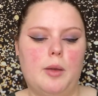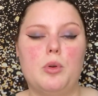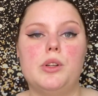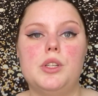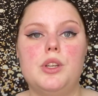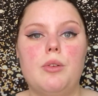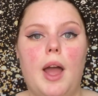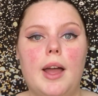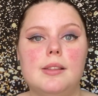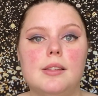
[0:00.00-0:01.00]
going to
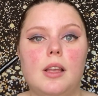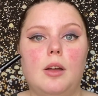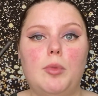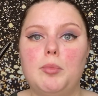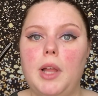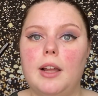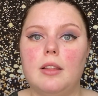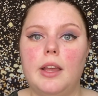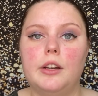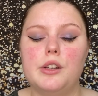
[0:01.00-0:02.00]
add some black
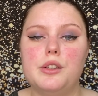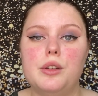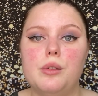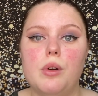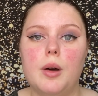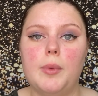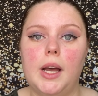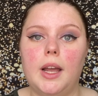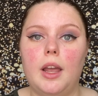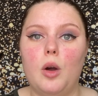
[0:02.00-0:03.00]
liner to
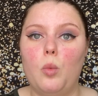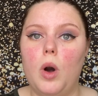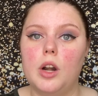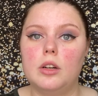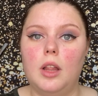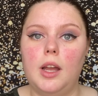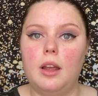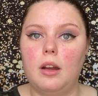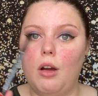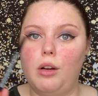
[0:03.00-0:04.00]
my
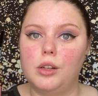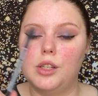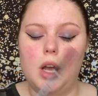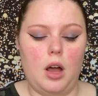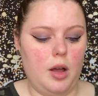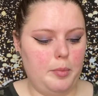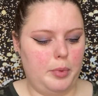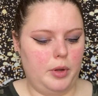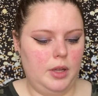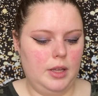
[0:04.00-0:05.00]
waterline on top.
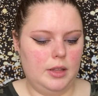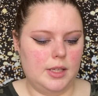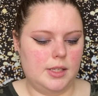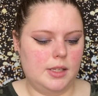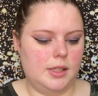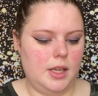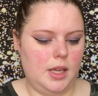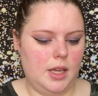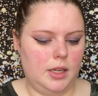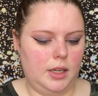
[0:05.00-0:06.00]
This is
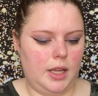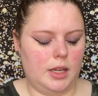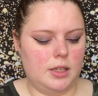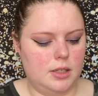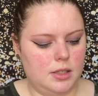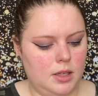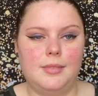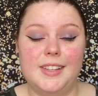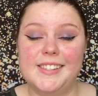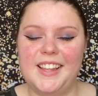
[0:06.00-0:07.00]
the NYX
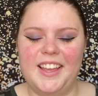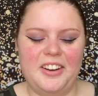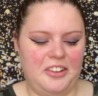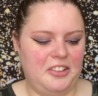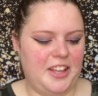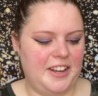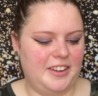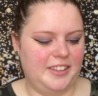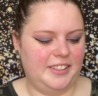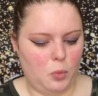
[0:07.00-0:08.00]
Slide On Glide
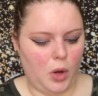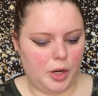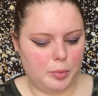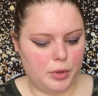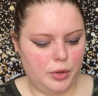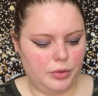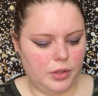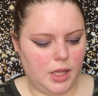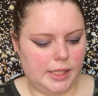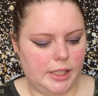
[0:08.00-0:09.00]
On waterproof
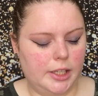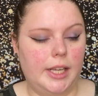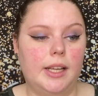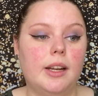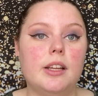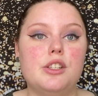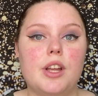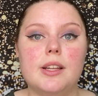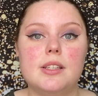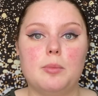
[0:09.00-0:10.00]
liner in
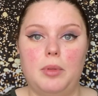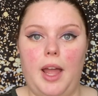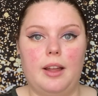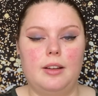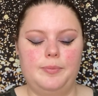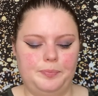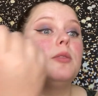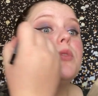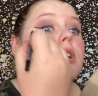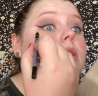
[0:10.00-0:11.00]
jet black.
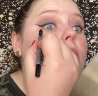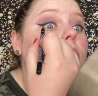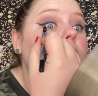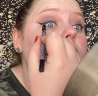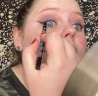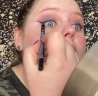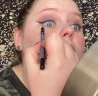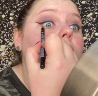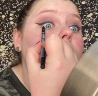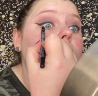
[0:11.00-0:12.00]
I'm just going
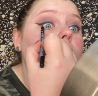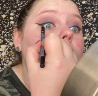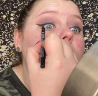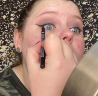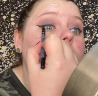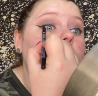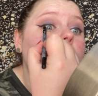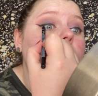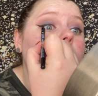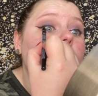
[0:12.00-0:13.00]
to
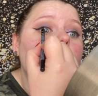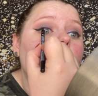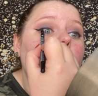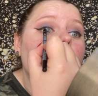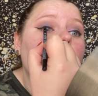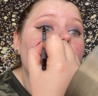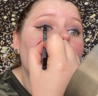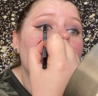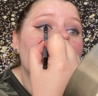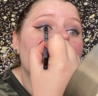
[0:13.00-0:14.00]
tight line.